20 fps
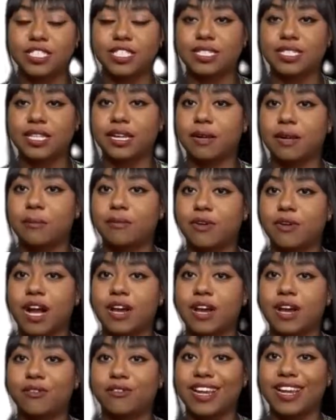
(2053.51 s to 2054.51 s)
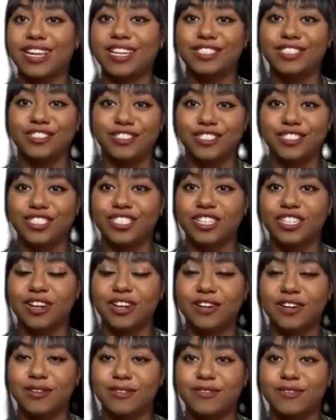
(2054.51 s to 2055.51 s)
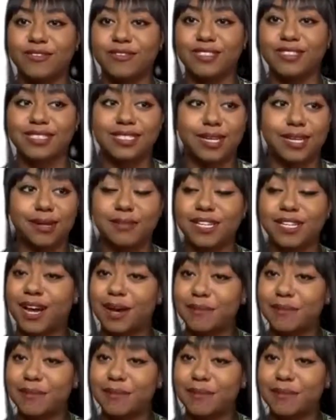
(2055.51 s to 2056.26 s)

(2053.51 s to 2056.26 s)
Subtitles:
just like a broad range of stuff,